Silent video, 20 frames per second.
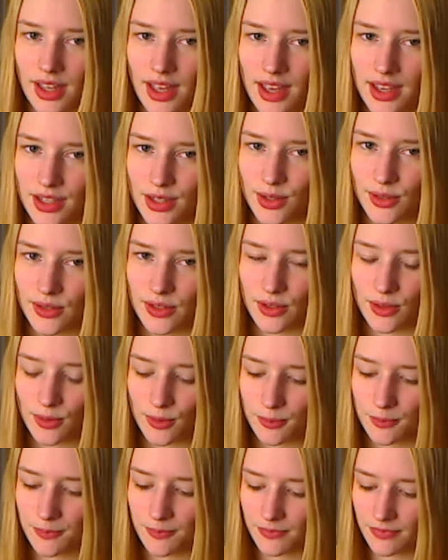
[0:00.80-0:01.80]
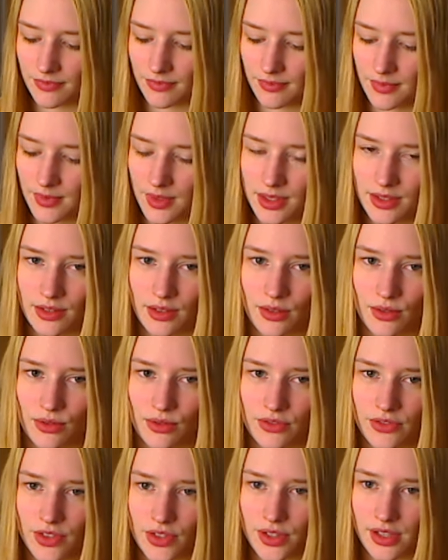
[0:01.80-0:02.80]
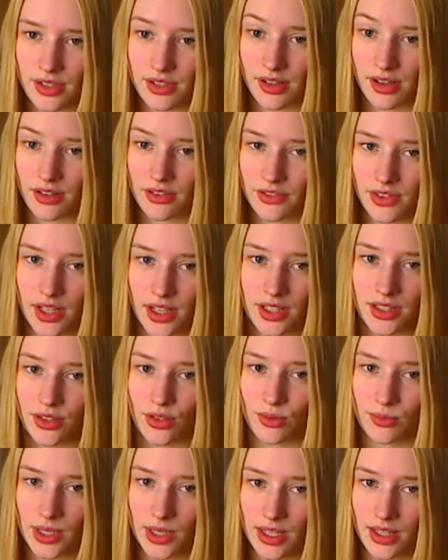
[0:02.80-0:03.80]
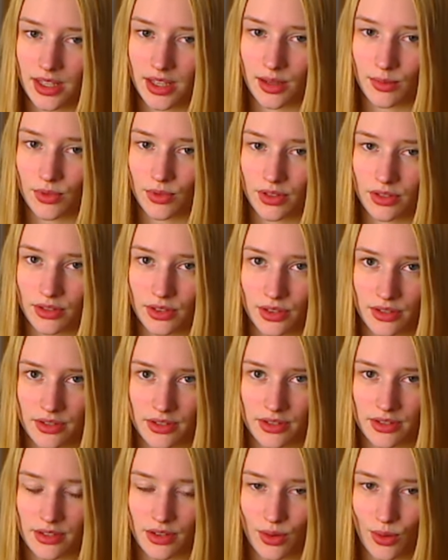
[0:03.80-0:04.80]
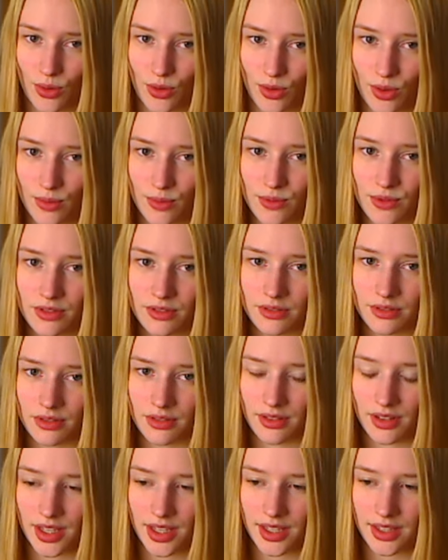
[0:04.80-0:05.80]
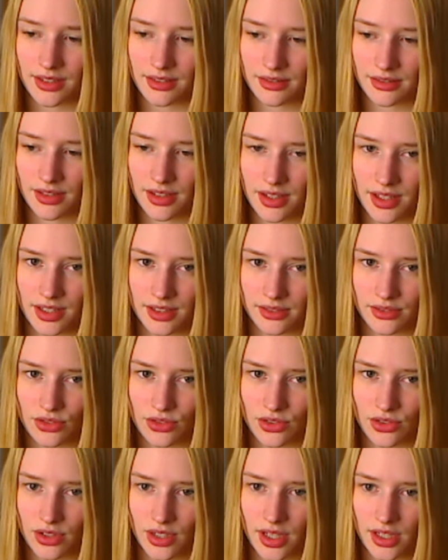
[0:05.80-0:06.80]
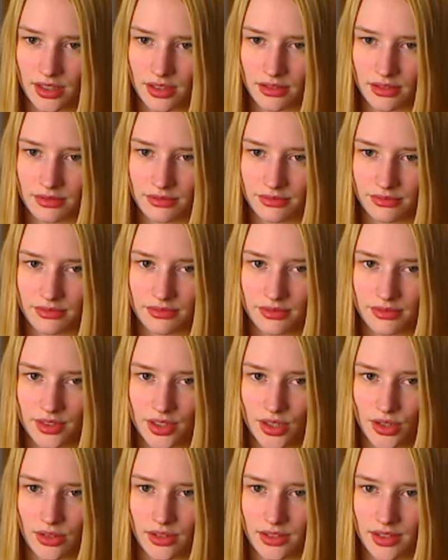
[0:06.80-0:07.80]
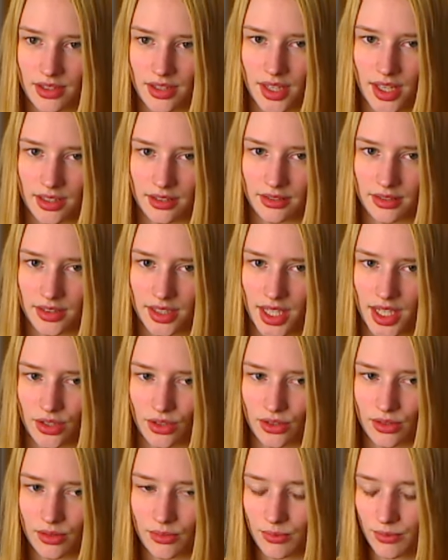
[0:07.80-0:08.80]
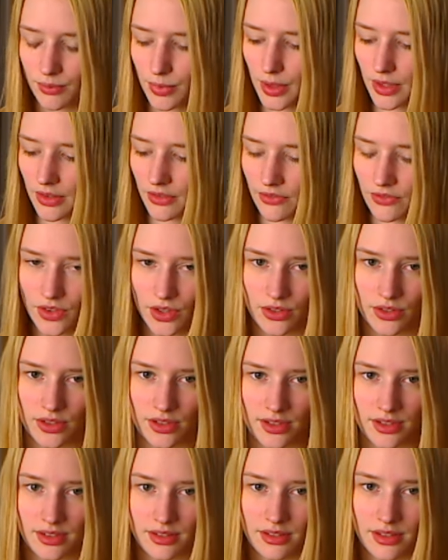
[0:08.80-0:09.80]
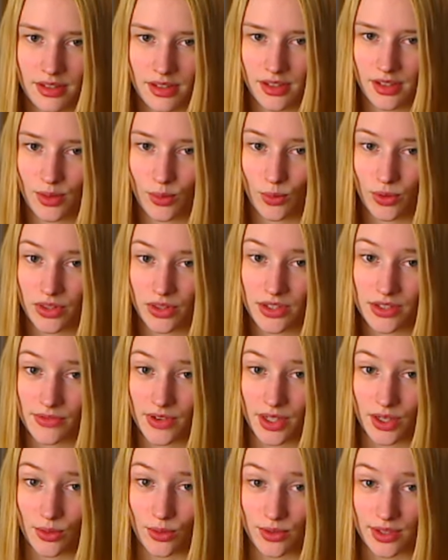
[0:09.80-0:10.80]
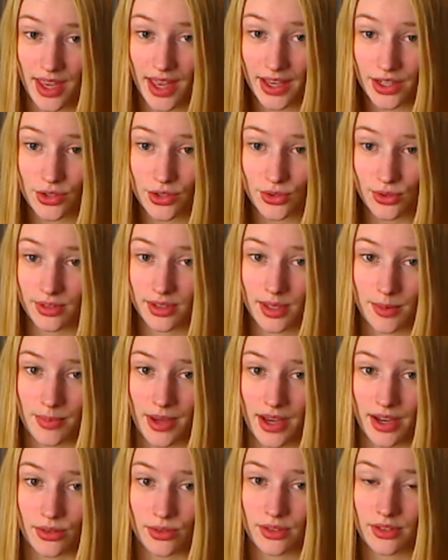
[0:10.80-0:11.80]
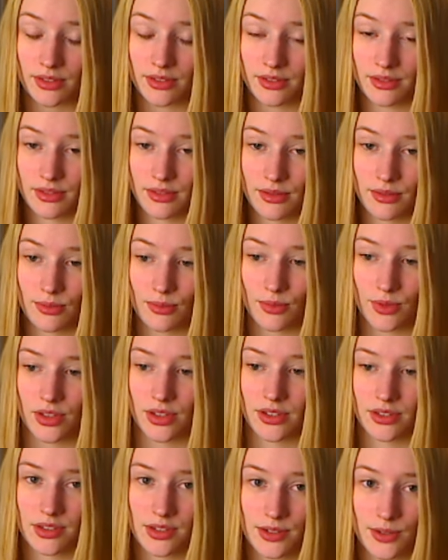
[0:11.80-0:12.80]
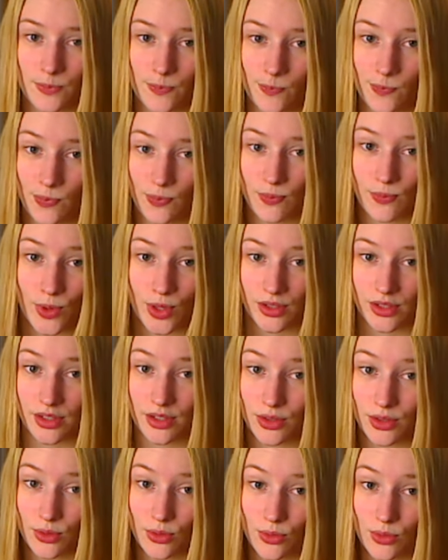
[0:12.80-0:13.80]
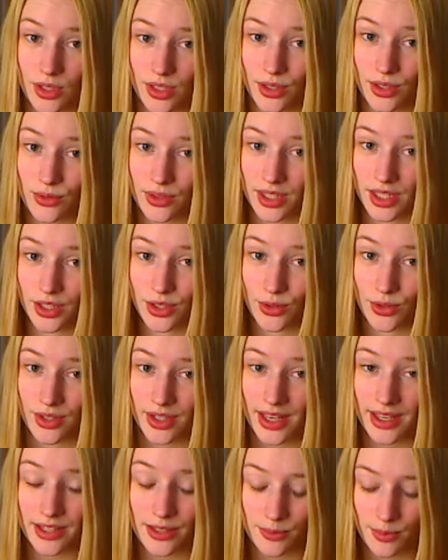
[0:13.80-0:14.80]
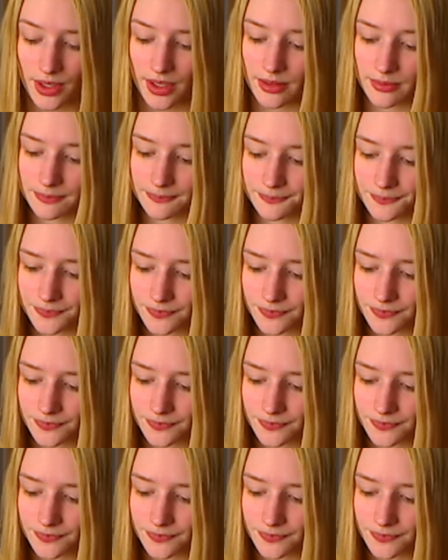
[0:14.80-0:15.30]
Hey YouTube. So first off, I know my camera looks horrible, and I'll try to go into that later. But first, what this video is actually about, which is what to do when you think you're an Aspie.